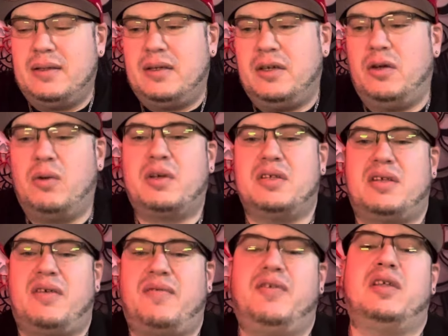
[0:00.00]
you know, because
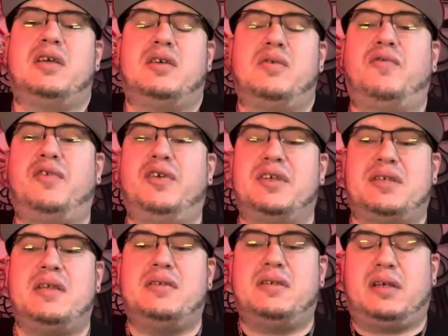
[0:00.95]
I feel like you feel this
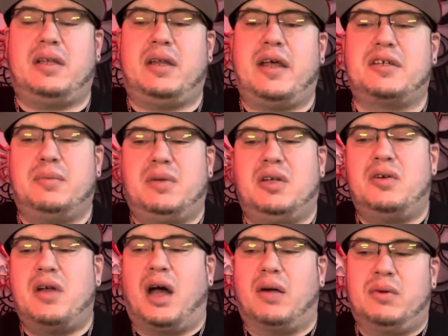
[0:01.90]
instant connection, but you're
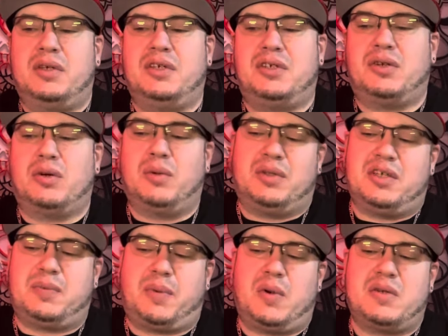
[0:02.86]
not really sure what
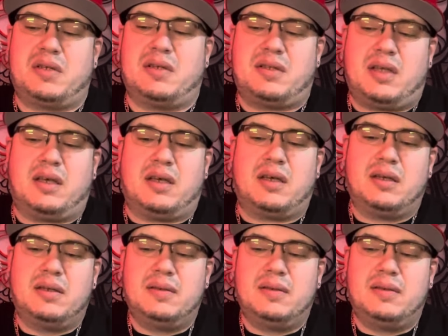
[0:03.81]
this person's thinking.